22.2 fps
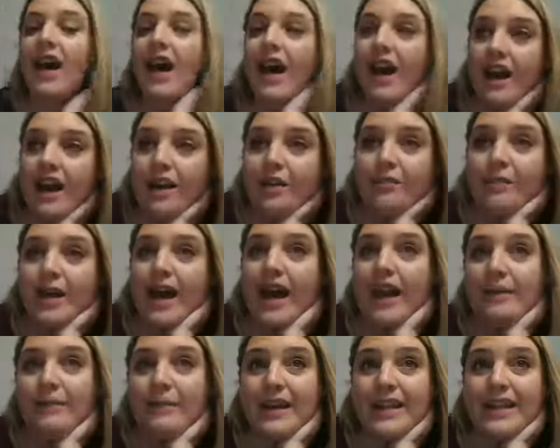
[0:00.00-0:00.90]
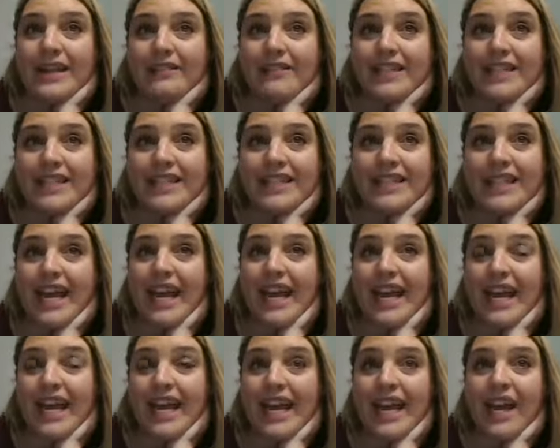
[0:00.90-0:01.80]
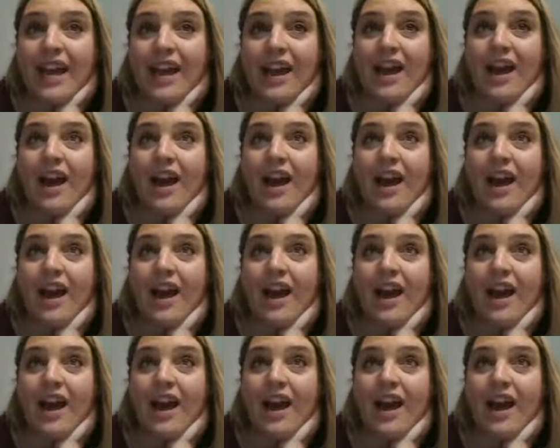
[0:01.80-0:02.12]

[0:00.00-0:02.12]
I might even say,